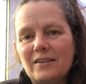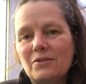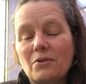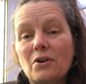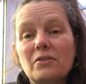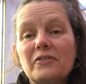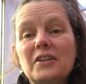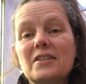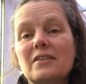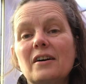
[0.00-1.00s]
All of
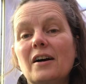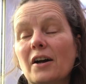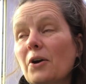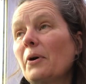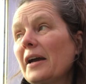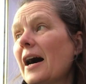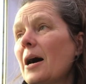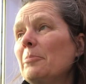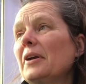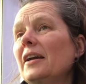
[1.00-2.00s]
these are quite
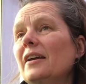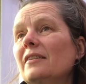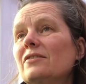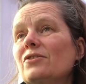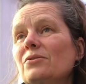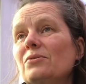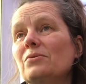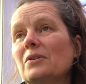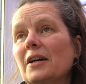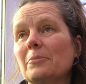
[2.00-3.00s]
happy
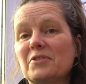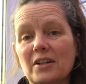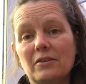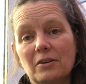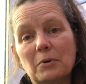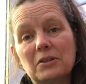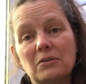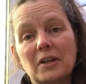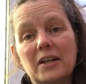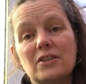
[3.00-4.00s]
to sit on a window
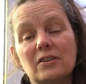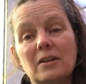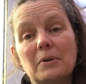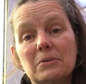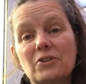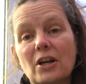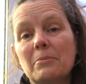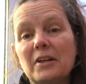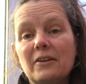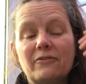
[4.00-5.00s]
ledge, and they will
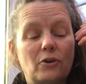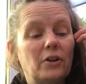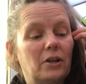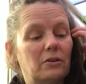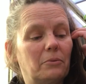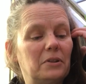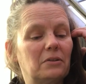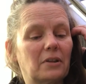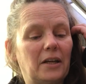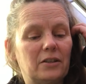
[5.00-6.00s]
germinate for you on a
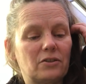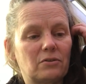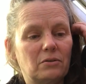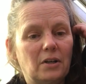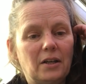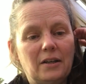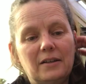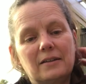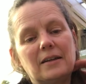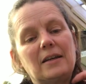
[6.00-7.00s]
window ledge. So
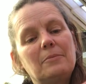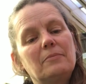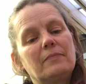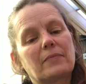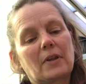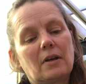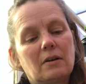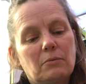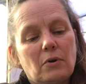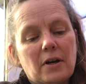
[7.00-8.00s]

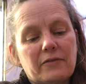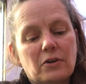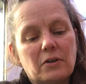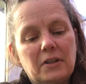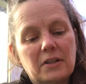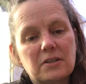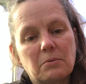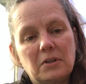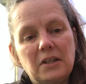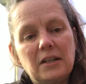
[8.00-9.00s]
what I've got in this
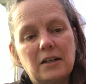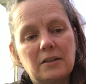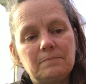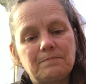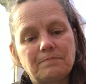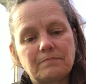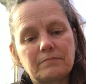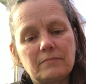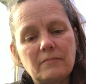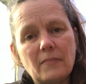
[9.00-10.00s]
one here,
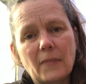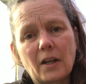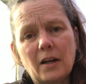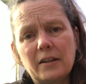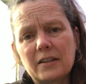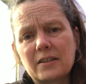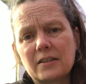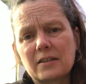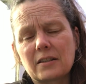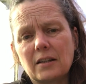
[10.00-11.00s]
and this
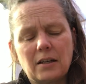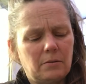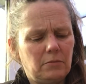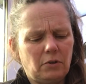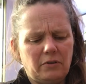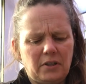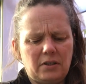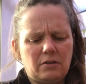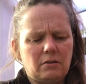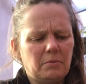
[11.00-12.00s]
is not
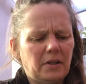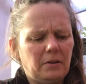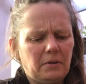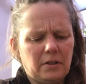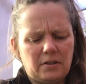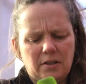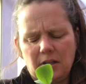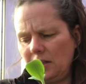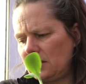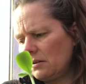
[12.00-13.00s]
these two, by the way, let's
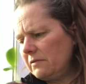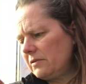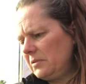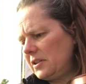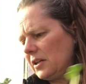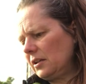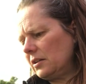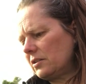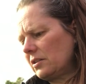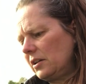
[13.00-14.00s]
take these out for a wee second
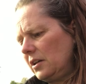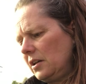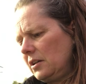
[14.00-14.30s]
actually.